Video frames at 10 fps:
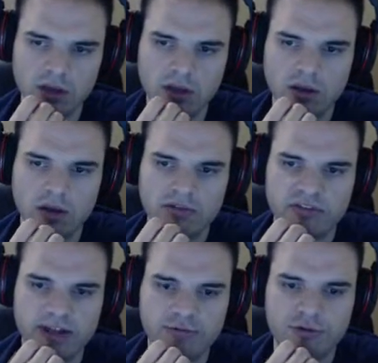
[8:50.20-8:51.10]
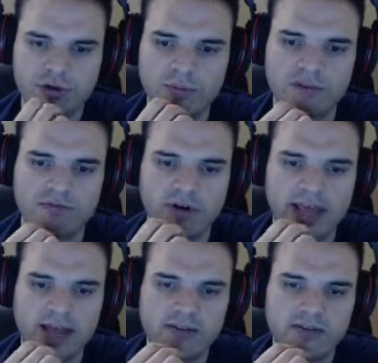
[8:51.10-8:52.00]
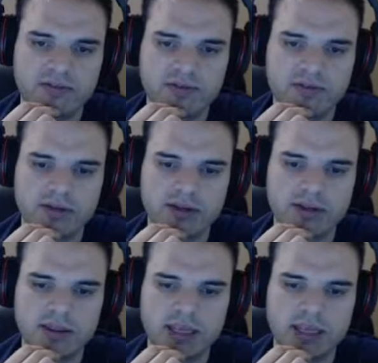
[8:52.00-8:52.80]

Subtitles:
So now Trick Room has run out. I think.